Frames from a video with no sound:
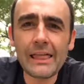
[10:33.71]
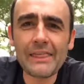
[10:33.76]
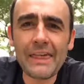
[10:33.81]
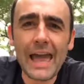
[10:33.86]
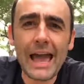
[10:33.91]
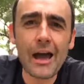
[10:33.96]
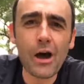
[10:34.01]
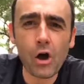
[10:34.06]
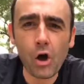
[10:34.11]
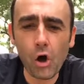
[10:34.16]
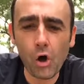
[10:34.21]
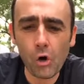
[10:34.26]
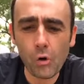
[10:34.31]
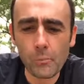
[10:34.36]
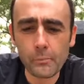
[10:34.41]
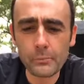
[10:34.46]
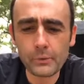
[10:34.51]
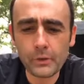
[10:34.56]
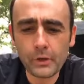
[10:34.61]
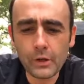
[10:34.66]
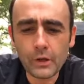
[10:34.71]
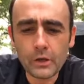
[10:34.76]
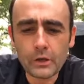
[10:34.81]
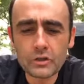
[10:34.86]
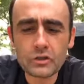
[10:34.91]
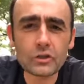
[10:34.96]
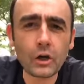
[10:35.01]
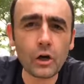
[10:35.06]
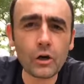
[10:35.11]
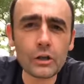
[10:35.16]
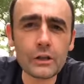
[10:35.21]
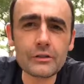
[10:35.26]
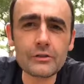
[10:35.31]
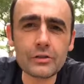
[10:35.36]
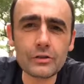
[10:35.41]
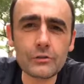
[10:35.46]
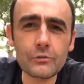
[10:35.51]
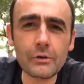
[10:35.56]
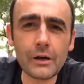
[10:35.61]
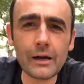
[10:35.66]
That hope started
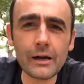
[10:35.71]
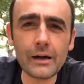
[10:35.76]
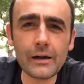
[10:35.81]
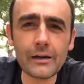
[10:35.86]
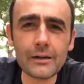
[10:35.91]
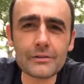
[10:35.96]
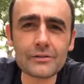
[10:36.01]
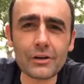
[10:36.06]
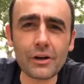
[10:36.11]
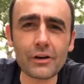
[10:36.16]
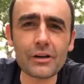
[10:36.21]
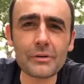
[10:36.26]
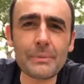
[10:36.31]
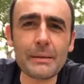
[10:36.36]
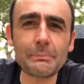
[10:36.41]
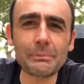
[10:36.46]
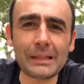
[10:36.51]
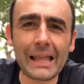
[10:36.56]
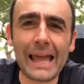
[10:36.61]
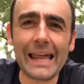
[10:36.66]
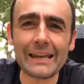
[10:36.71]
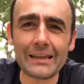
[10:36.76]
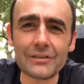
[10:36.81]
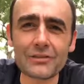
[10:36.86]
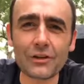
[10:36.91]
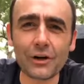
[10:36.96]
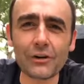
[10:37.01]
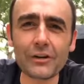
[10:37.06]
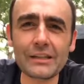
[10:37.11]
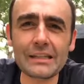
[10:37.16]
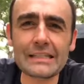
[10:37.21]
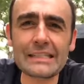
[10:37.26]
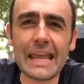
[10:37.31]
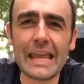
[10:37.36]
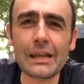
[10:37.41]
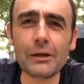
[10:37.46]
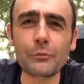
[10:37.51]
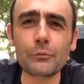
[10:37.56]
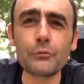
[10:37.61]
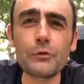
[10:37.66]
to uh, started to be planted, started to
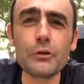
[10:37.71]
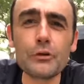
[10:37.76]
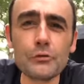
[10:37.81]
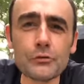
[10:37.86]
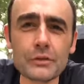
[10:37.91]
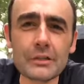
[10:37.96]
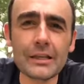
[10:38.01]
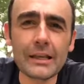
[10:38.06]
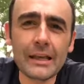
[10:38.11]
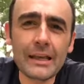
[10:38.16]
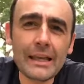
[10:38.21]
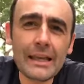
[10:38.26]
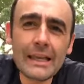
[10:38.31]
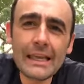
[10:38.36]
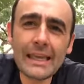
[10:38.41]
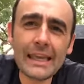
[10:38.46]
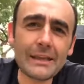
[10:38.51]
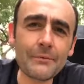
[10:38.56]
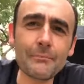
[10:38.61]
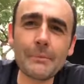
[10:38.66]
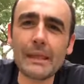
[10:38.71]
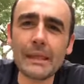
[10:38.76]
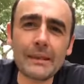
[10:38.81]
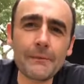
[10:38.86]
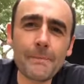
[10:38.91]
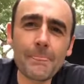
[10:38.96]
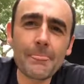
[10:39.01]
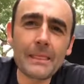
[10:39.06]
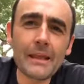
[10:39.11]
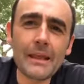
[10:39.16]
take root in me,